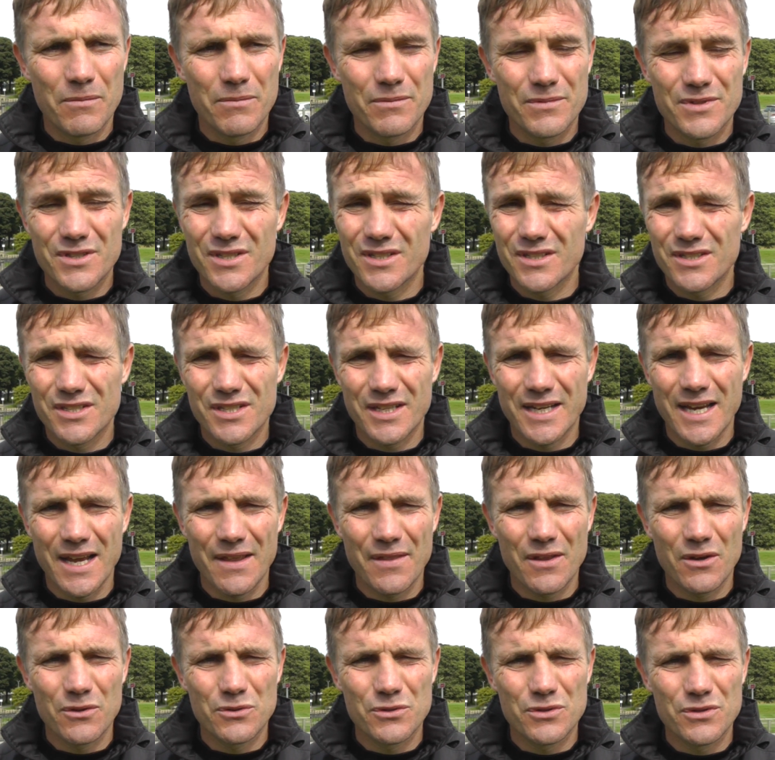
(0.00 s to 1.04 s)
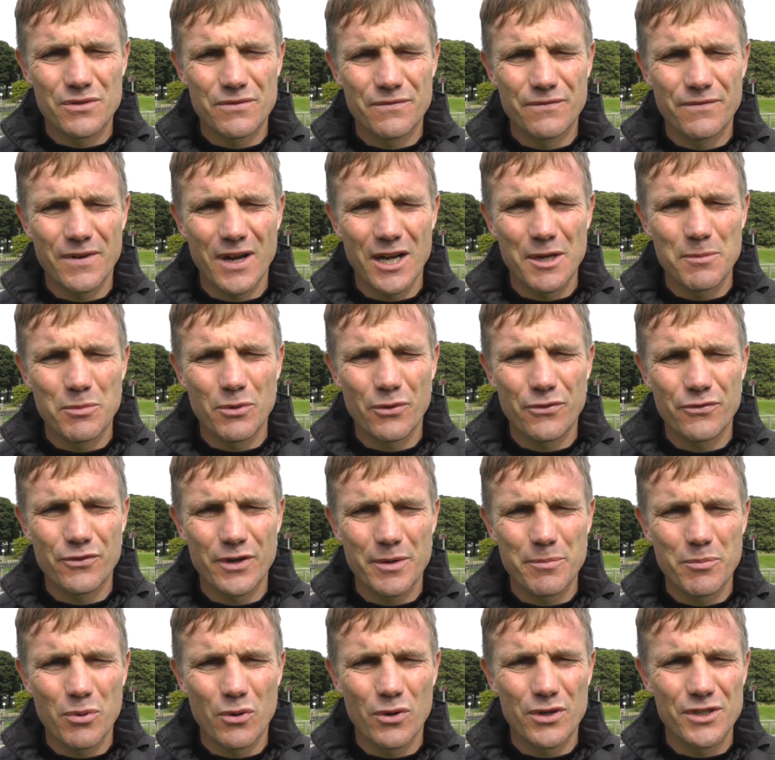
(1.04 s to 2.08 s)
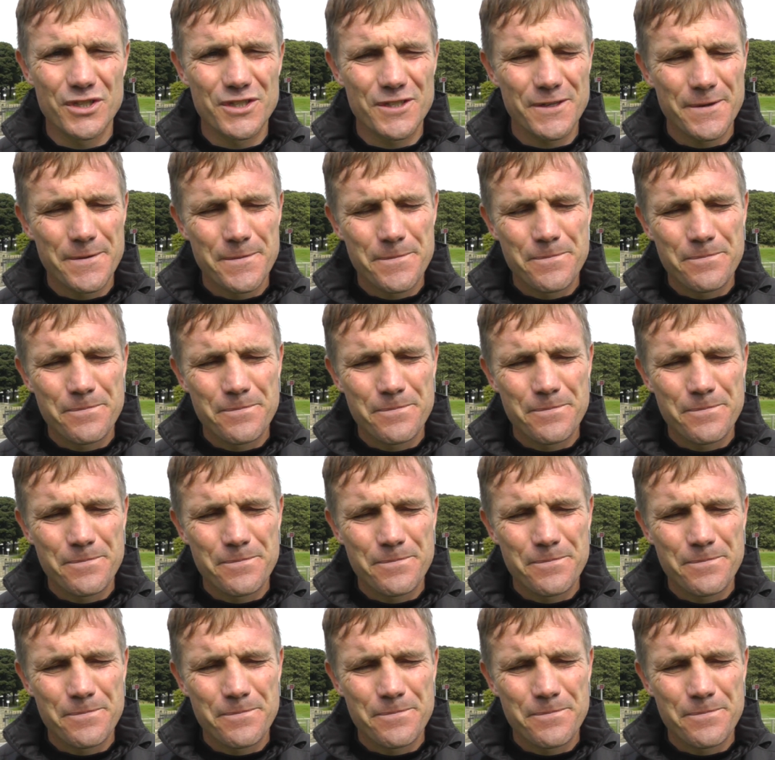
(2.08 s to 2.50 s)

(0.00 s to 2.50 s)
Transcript: to get those valuable 3 points.